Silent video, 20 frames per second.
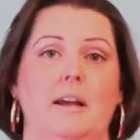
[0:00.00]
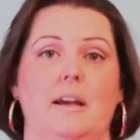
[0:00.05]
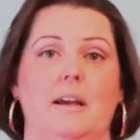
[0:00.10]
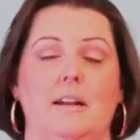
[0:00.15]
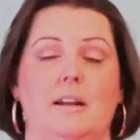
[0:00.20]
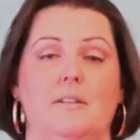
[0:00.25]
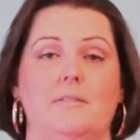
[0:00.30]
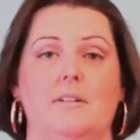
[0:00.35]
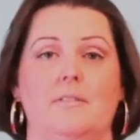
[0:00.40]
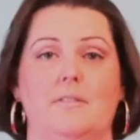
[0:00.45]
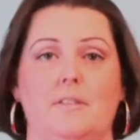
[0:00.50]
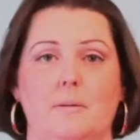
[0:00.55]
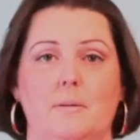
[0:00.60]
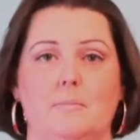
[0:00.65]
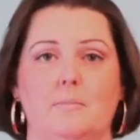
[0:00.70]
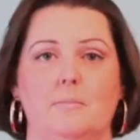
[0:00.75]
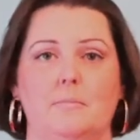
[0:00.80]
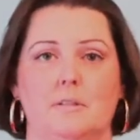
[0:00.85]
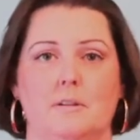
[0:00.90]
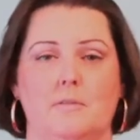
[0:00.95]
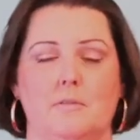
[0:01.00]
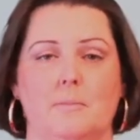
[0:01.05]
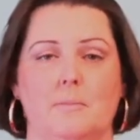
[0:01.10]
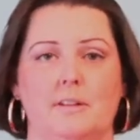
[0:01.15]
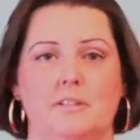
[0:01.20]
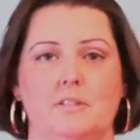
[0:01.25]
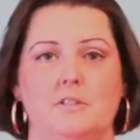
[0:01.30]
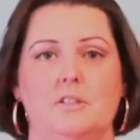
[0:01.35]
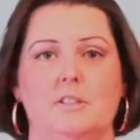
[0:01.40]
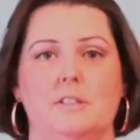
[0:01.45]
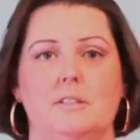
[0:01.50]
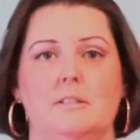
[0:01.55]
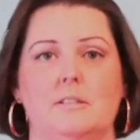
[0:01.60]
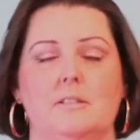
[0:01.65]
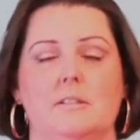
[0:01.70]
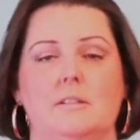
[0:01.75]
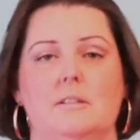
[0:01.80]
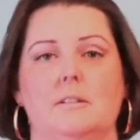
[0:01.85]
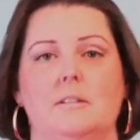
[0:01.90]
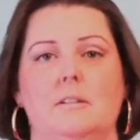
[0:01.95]
And I left them several
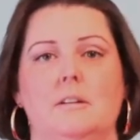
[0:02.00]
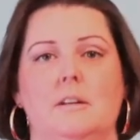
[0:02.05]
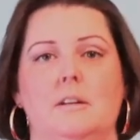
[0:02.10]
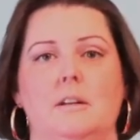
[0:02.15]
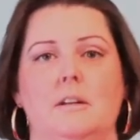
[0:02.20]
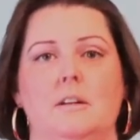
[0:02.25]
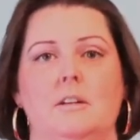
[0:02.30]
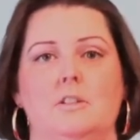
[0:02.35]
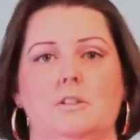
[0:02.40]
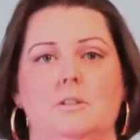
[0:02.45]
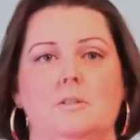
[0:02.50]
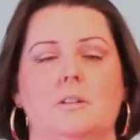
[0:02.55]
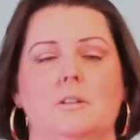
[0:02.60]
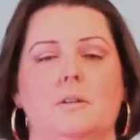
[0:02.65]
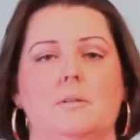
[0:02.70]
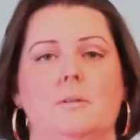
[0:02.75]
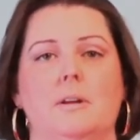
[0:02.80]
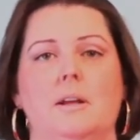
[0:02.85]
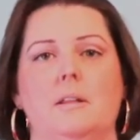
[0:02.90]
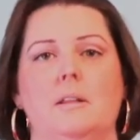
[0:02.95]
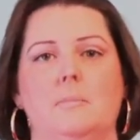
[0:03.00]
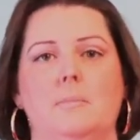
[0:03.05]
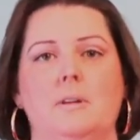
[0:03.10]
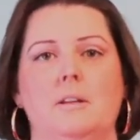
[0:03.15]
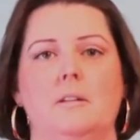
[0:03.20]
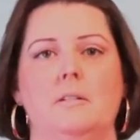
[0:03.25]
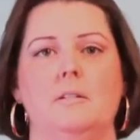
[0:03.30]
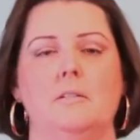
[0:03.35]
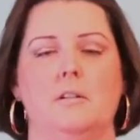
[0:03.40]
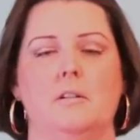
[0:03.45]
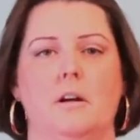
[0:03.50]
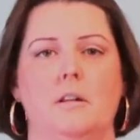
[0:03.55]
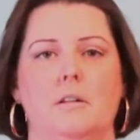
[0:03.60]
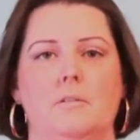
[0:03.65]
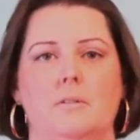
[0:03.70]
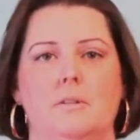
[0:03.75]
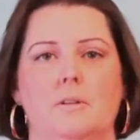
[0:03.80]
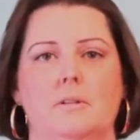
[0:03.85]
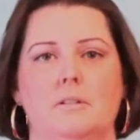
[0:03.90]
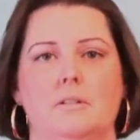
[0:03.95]
messages, and she was like, okay, let me call
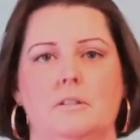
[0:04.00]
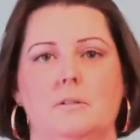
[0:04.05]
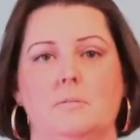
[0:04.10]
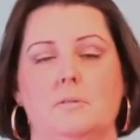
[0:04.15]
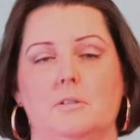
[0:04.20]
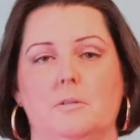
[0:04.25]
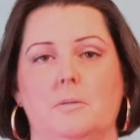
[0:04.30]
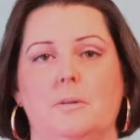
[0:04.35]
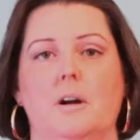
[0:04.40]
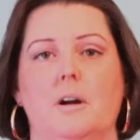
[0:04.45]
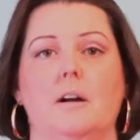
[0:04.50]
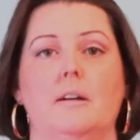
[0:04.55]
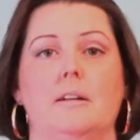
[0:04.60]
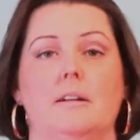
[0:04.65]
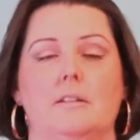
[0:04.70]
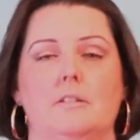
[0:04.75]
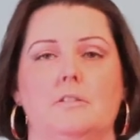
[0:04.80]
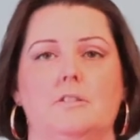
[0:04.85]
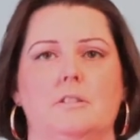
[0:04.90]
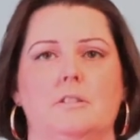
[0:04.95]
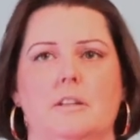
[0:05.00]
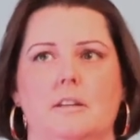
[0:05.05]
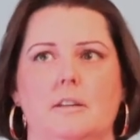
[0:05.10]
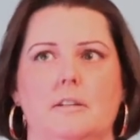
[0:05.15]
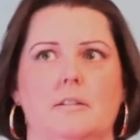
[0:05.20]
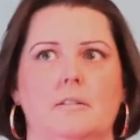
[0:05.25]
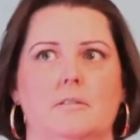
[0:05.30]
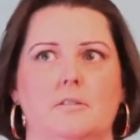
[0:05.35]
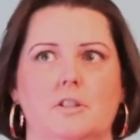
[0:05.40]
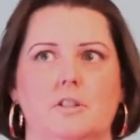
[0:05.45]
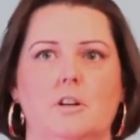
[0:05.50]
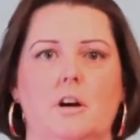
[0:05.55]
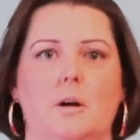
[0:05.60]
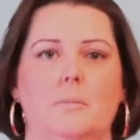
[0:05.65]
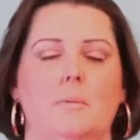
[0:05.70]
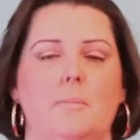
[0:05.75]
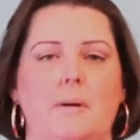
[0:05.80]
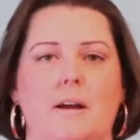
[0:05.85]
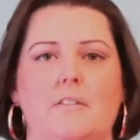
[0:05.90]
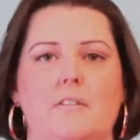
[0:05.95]
over there and see what's going on. And she's like, she called
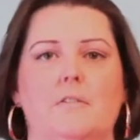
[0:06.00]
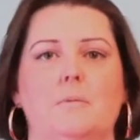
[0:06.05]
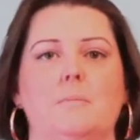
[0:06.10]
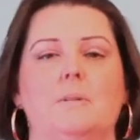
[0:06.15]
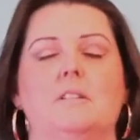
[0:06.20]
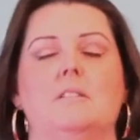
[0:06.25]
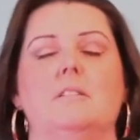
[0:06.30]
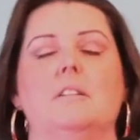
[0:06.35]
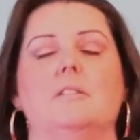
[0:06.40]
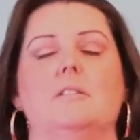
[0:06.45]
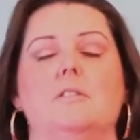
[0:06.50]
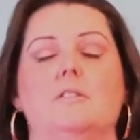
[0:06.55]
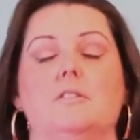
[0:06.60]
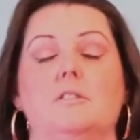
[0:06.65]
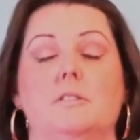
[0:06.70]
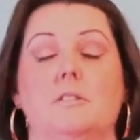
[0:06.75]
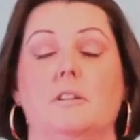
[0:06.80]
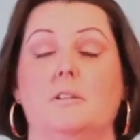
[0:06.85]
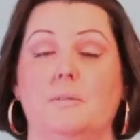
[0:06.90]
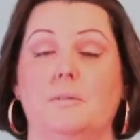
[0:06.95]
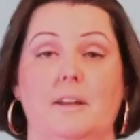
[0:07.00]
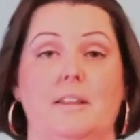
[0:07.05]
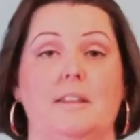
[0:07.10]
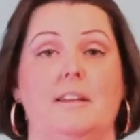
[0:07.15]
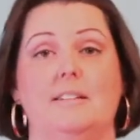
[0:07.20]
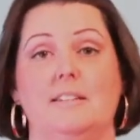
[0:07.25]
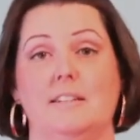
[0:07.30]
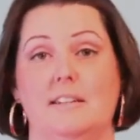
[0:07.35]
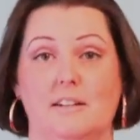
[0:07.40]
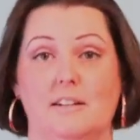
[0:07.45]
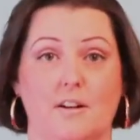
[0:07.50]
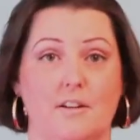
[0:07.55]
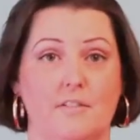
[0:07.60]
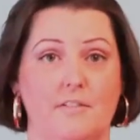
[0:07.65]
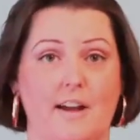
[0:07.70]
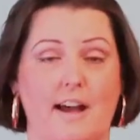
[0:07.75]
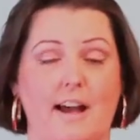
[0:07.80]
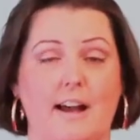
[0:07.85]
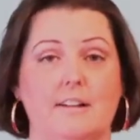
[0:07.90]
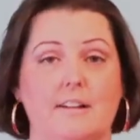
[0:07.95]
me back a few minutes later. She's like, okay, they did get our
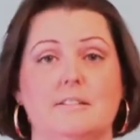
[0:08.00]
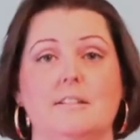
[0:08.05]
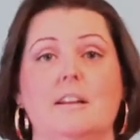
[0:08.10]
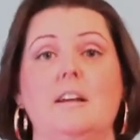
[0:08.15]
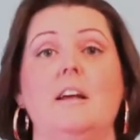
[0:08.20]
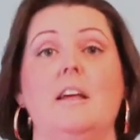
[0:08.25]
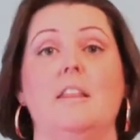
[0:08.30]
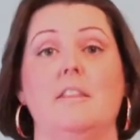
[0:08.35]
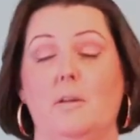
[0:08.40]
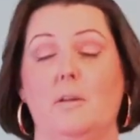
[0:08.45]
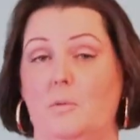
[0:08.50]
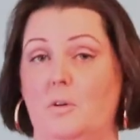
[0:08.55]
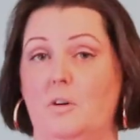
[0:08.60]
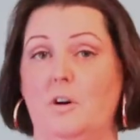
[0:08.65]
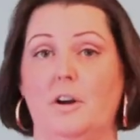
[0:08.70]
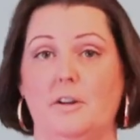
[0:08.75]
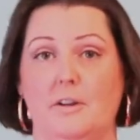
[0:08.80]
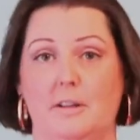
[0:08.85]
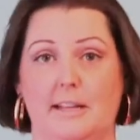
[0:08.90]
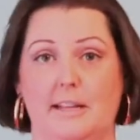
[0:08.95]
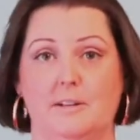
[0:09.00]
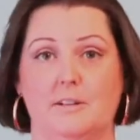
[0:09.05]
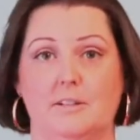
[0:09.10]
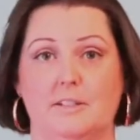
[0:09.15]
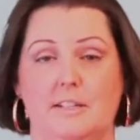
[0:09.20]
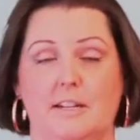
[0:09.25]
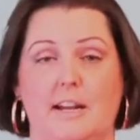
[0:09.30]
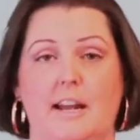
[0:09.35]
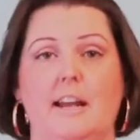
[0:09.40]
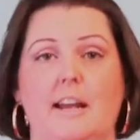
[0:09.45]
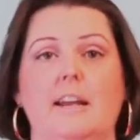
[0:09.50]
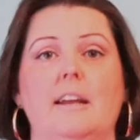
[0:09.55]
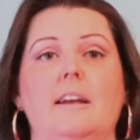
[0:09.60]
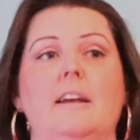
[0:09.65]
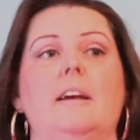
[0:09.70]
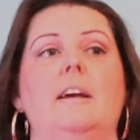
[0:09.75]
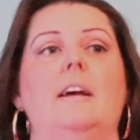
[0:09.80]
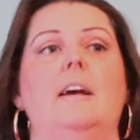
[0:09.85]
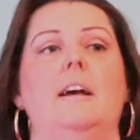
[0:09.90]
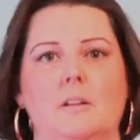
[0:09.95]
fax. They will call you later today.
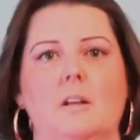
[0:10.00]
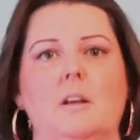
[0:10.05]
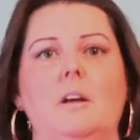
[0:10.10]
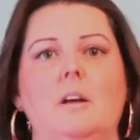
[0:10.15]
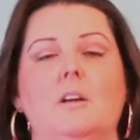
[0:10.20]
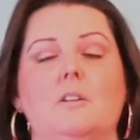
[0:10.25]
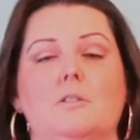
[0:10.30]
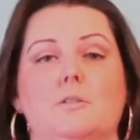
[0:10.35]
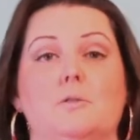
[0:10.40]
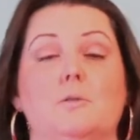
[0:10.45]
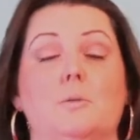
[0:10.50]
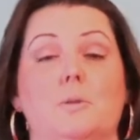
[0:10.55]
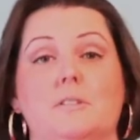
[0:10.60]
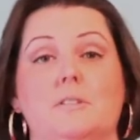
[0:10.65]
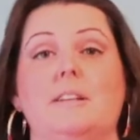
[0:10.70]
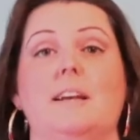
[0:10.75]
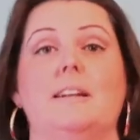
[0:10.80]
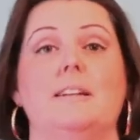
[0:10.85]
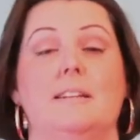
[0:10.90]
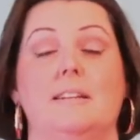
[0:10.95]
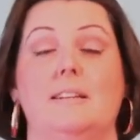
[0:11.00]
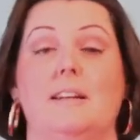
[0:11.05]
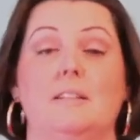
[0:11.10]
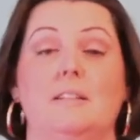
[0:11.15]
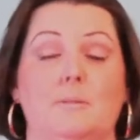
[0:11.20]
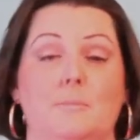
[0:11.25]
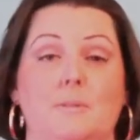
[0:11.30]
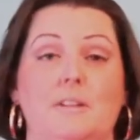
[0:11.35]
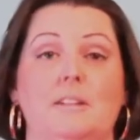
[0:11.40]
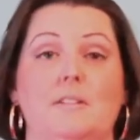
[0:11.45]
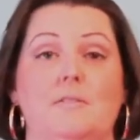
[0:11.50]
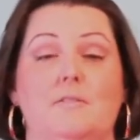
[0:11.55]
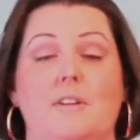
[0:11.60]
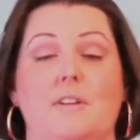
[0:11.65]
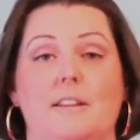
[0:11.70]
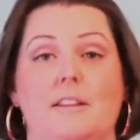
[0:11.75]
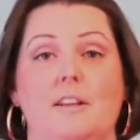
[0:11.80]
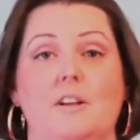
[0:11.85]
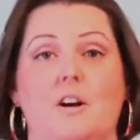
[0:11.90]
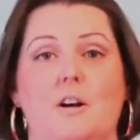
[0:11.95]
So towards the end of the day, somebody did
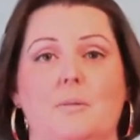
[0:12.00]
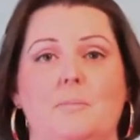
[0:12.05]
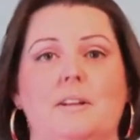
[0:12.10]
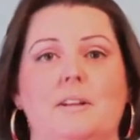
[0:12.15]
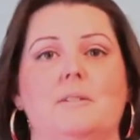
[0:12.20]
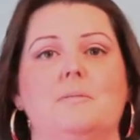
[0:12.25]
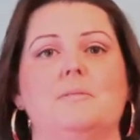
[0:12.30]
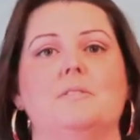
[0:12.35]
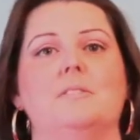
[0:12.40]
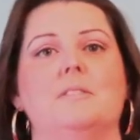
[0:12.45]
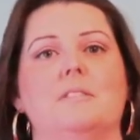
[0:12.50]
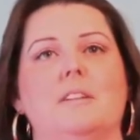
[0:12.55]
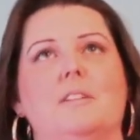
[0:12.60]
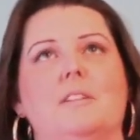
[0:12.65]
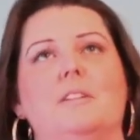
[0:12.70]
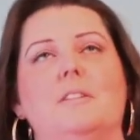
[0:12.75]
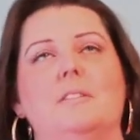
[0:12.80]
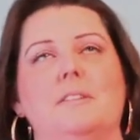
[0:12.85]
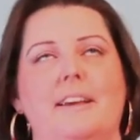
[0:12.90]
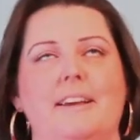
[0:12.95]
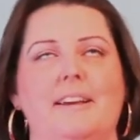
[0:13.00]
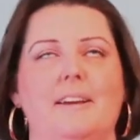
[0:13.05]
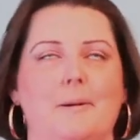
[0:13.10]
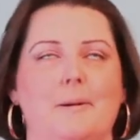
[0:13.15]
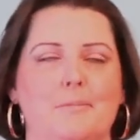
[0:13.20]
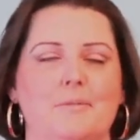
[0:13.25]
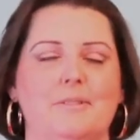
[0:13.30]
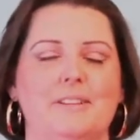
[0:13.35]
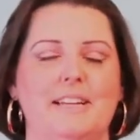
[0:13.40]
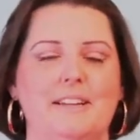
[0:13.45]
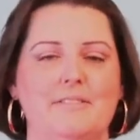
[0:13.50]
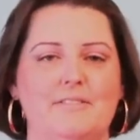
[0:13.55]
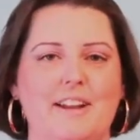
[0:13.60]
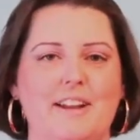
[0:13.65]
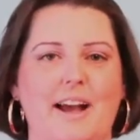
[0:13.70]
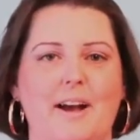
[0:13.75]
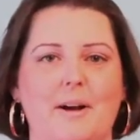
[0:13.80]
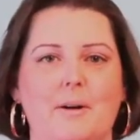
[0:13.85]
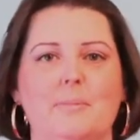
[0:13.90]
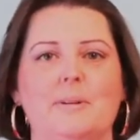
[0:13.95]
finally call me, and I was just like, okay, I'm relieved
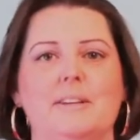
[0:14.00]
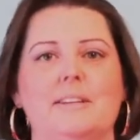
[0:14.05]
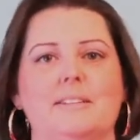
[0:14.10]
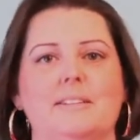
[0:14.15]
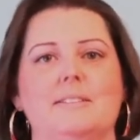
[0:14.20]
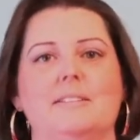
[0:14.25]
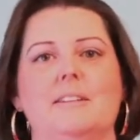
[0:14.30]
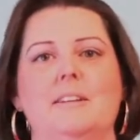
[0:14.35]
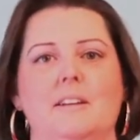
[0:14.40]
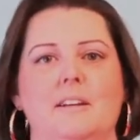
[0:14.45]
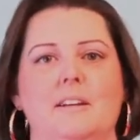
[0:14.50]
now, because